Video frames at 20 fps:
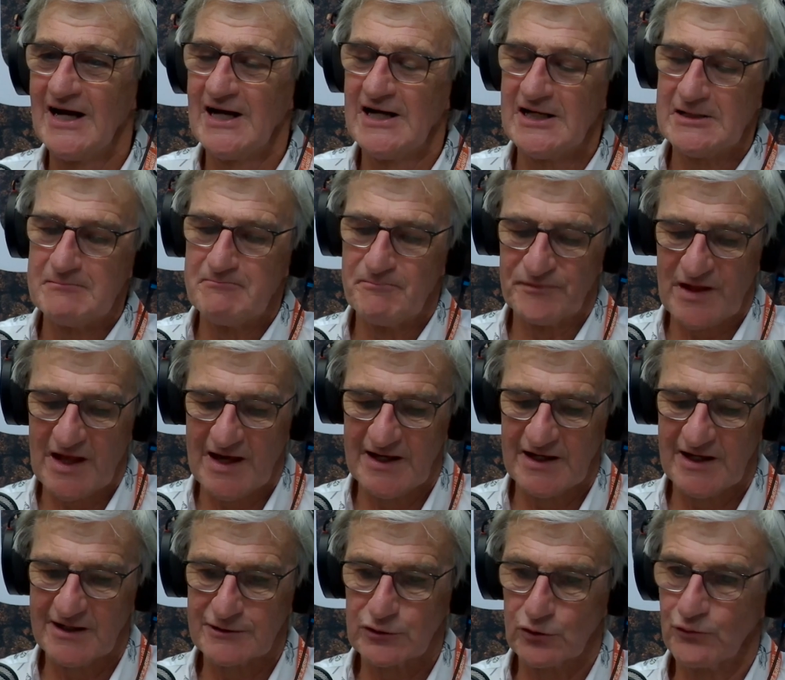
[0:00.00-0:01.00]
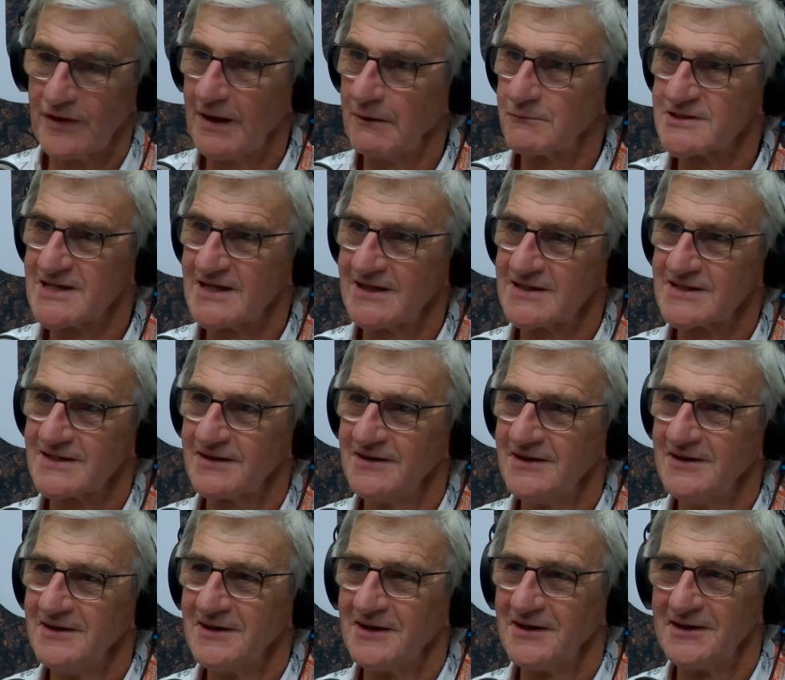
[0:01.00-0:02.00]
And I thought that was it.
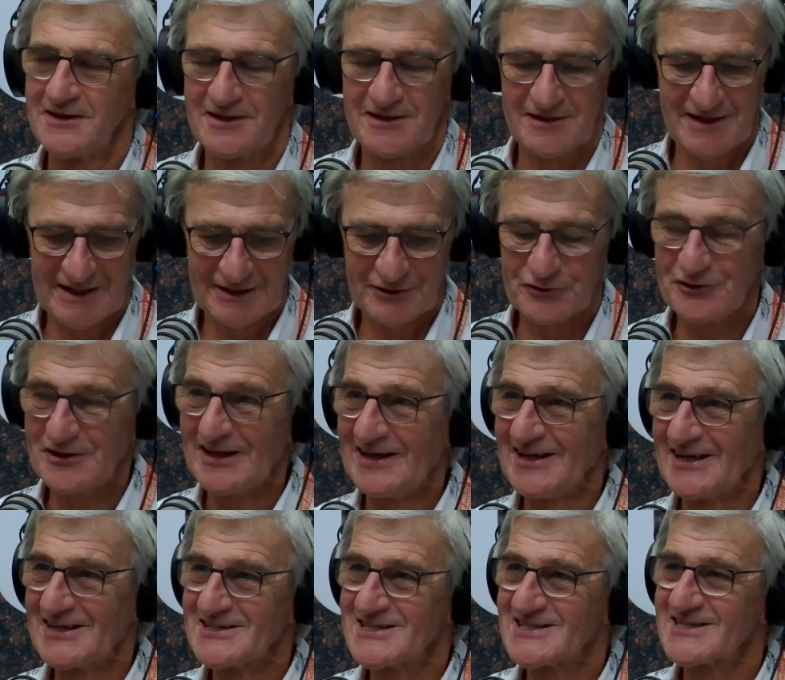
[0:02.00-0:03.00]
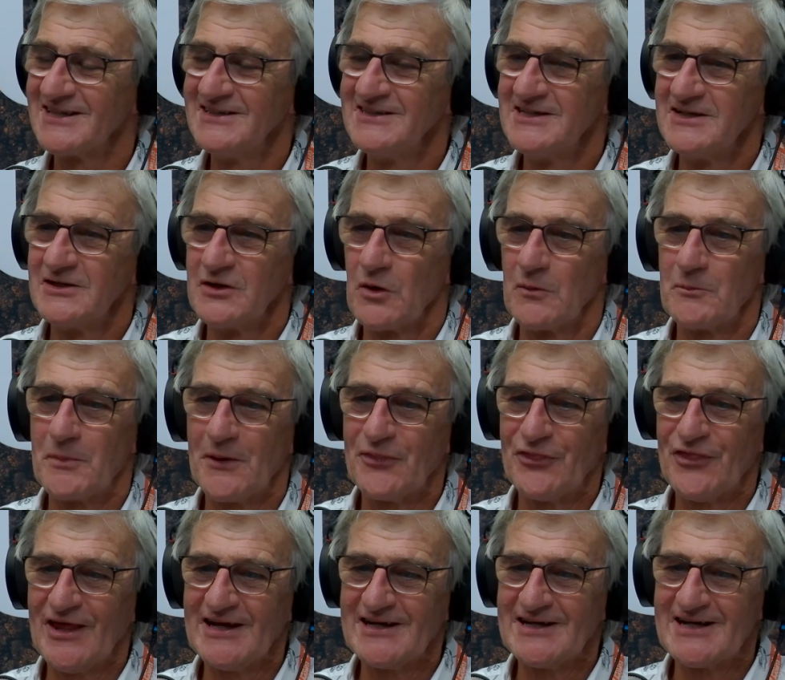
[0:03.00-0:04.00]
Had a good innings, but
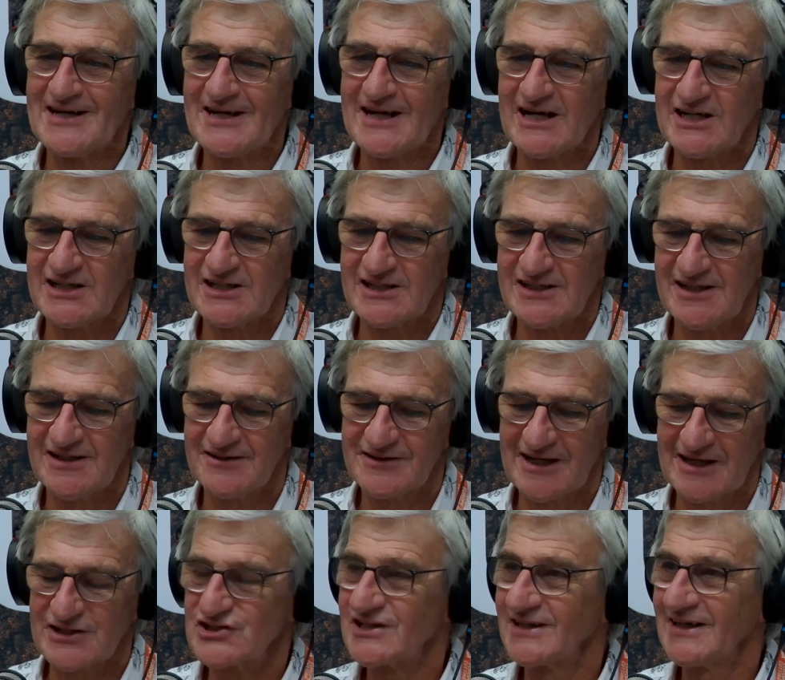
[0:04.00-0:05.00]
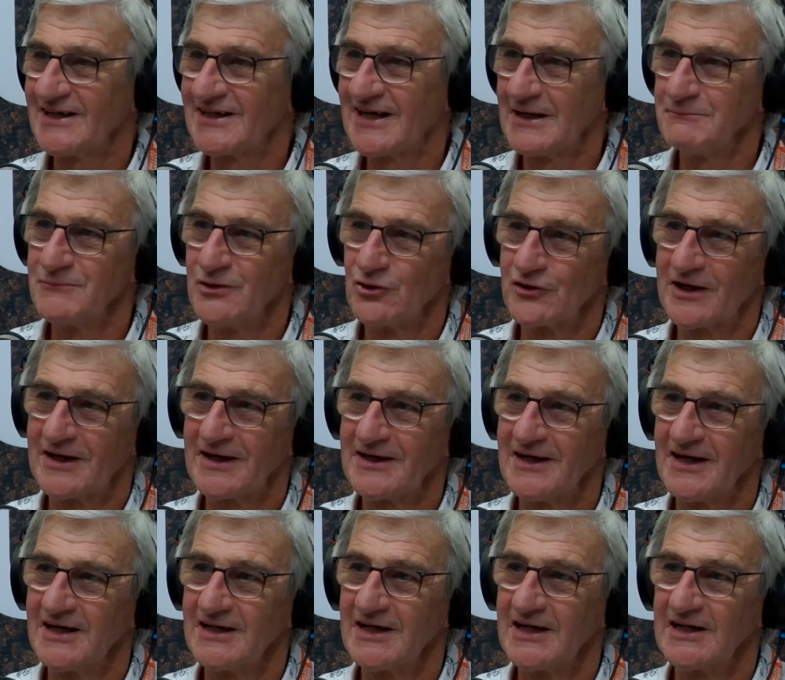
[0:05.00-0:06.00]
then the HTA came
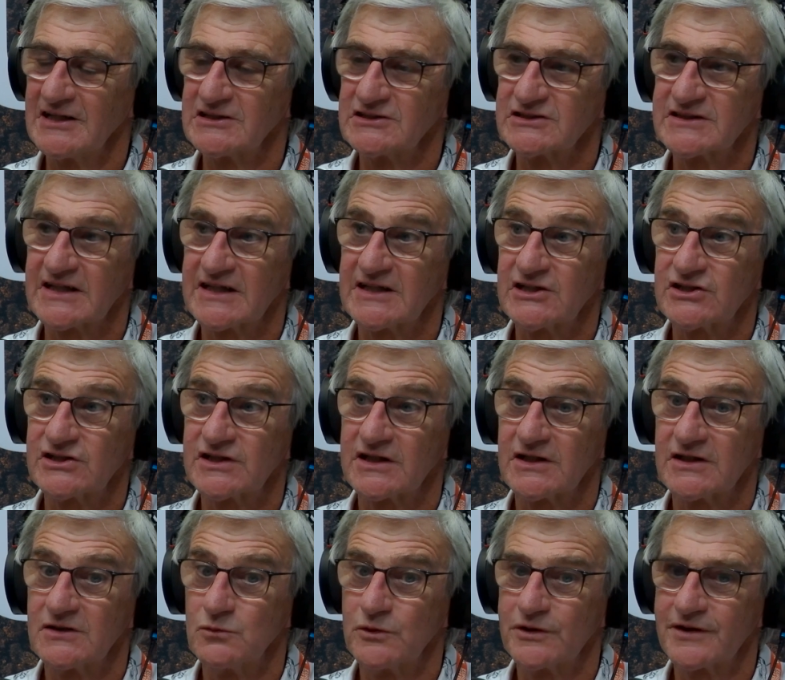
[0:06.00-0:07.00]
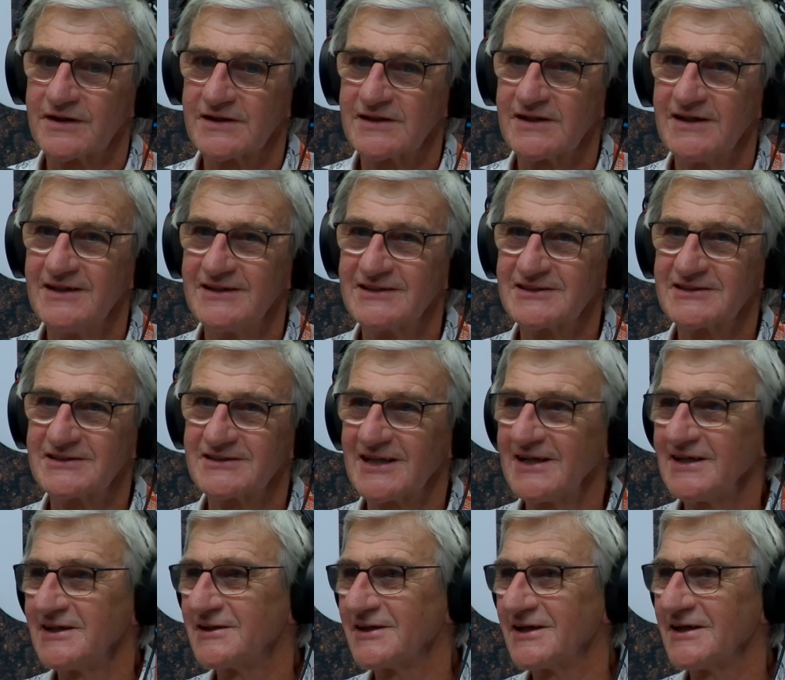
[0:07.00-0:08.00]
knocking and said, would I
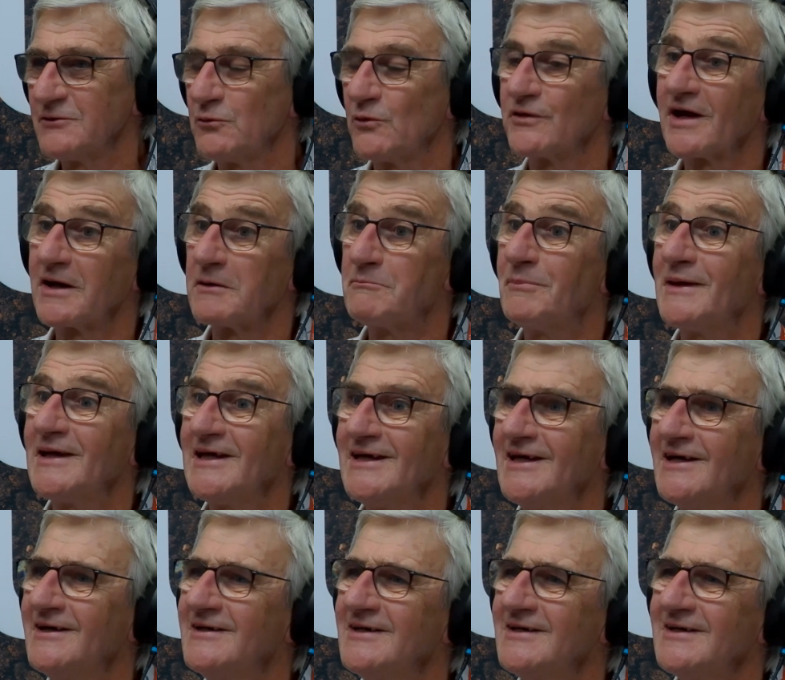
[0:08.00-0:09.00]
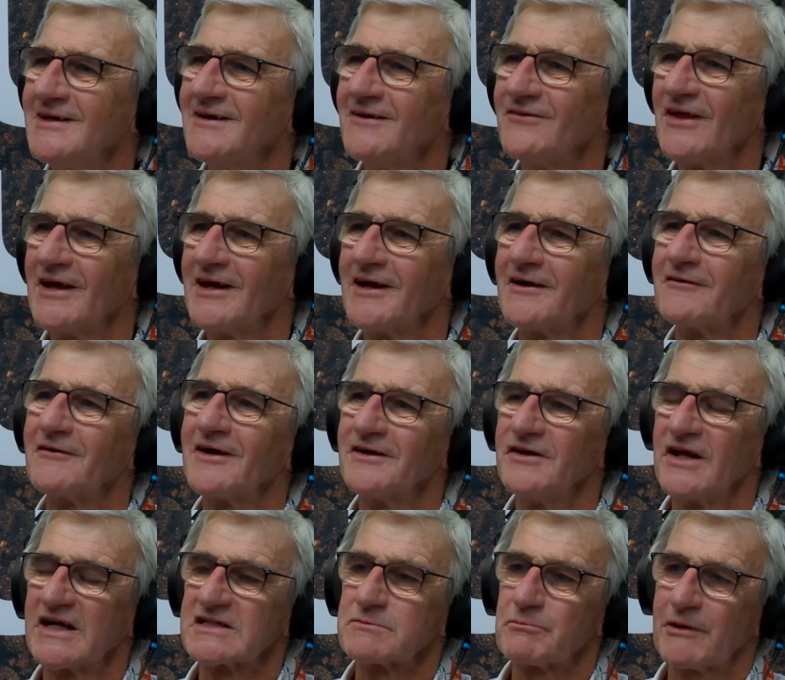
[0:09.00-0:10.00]
stand in? Would I be their
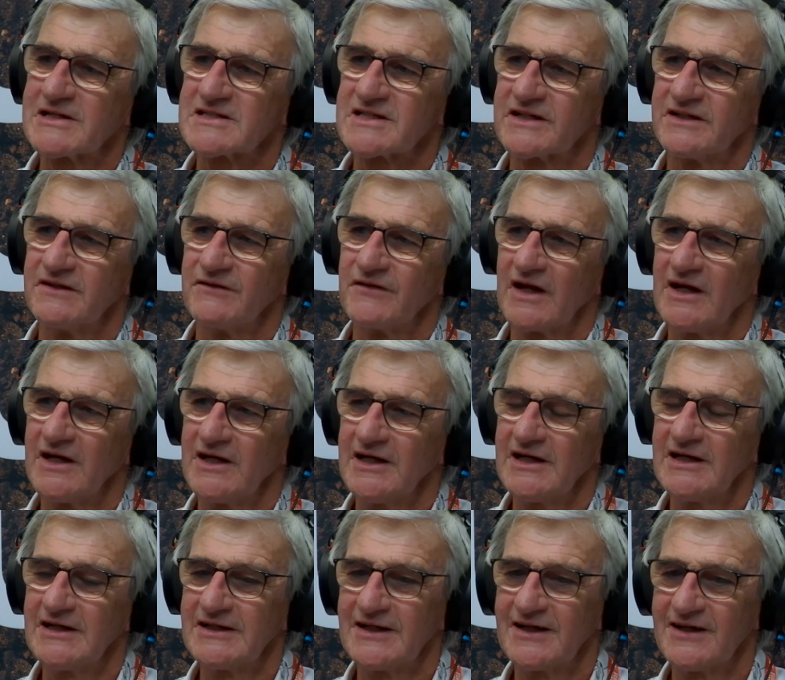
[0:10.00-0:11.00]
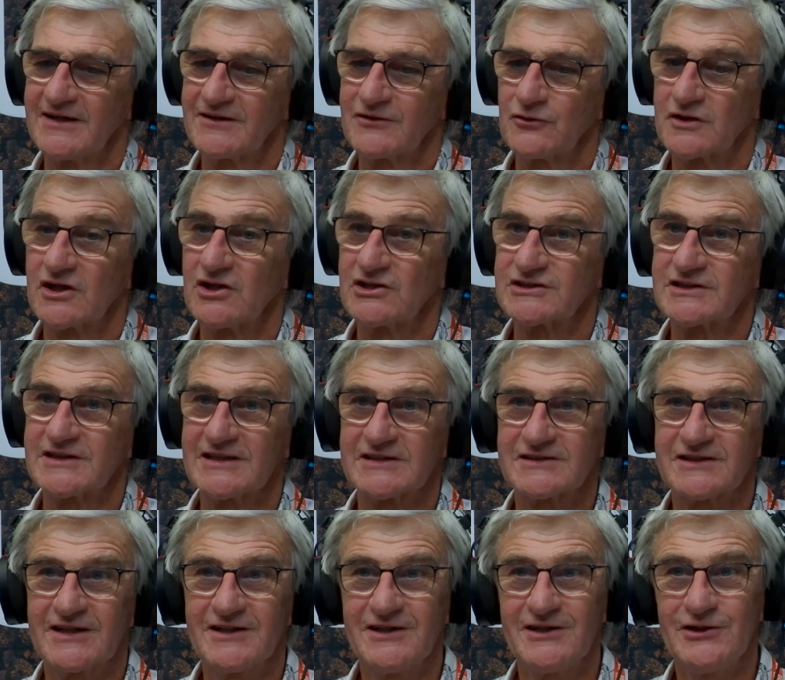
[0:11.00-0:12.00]
next president? And I thought, gosh,
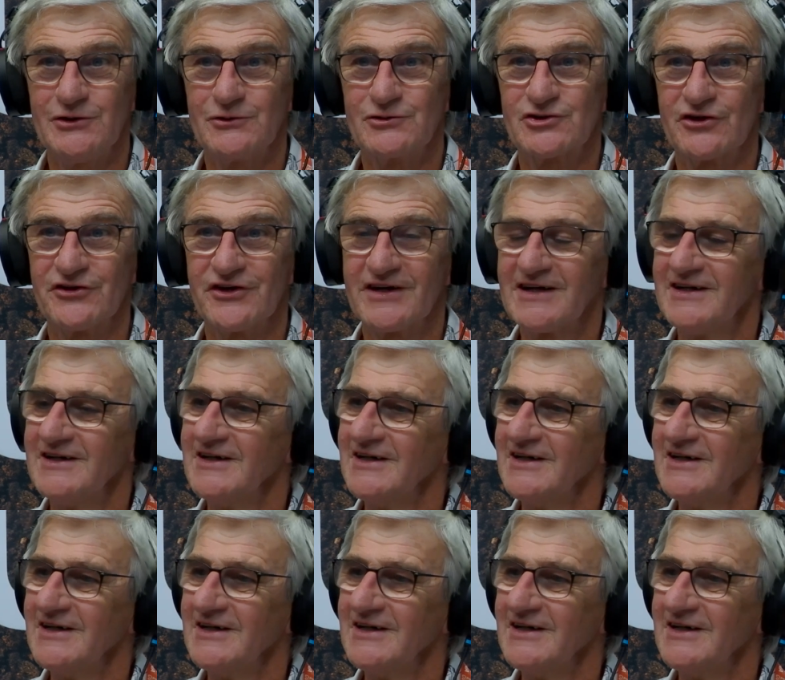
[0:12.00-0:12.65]
that's a huge honour.